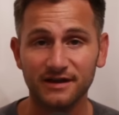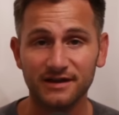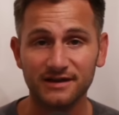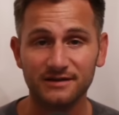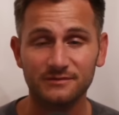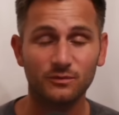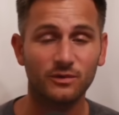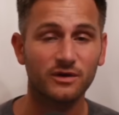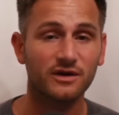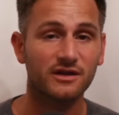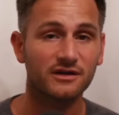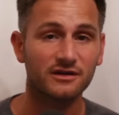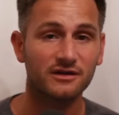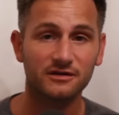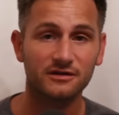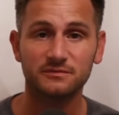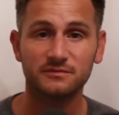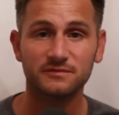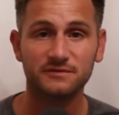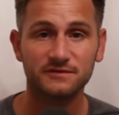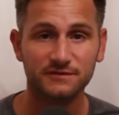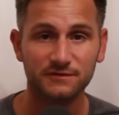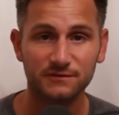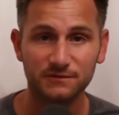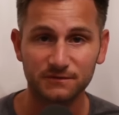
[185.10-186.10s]
late when it
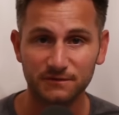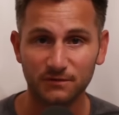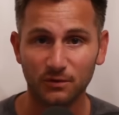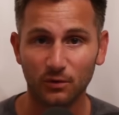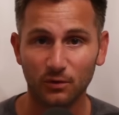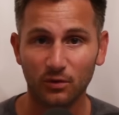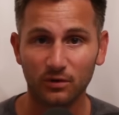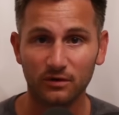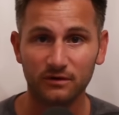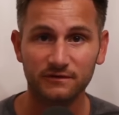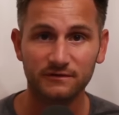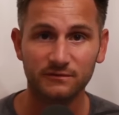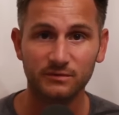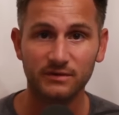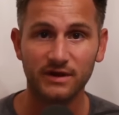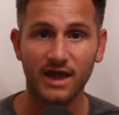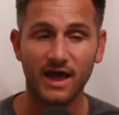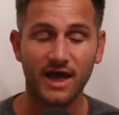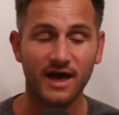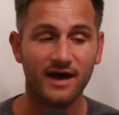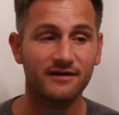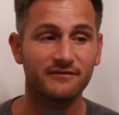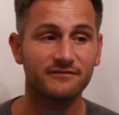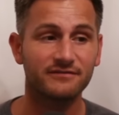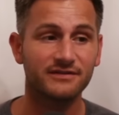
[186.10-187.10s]
comes to tours. We
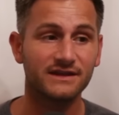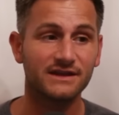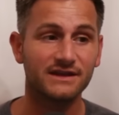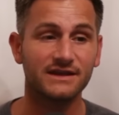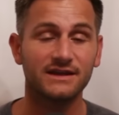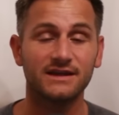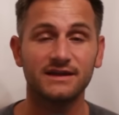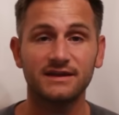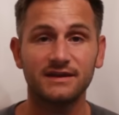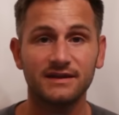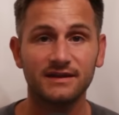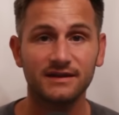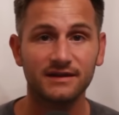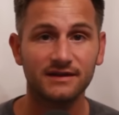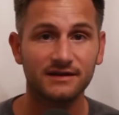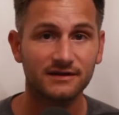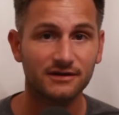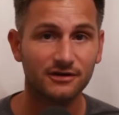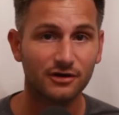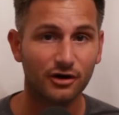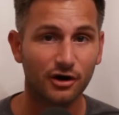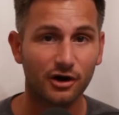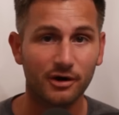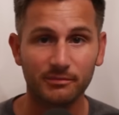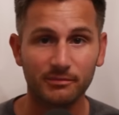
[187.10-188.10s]
have the Indian
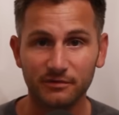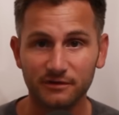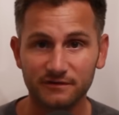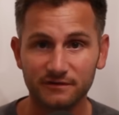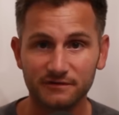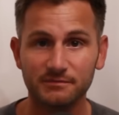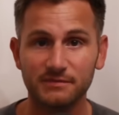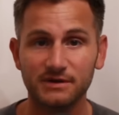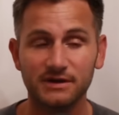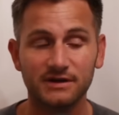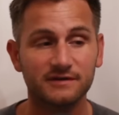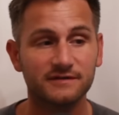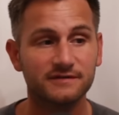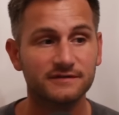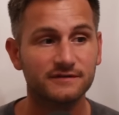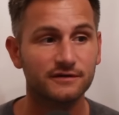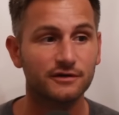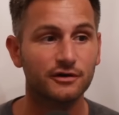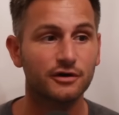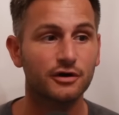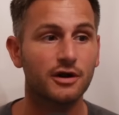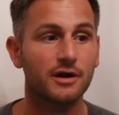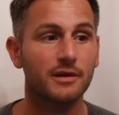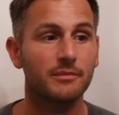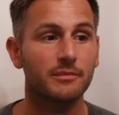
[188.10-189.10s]
Commerce
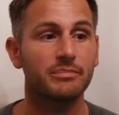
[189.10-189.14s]
Minister,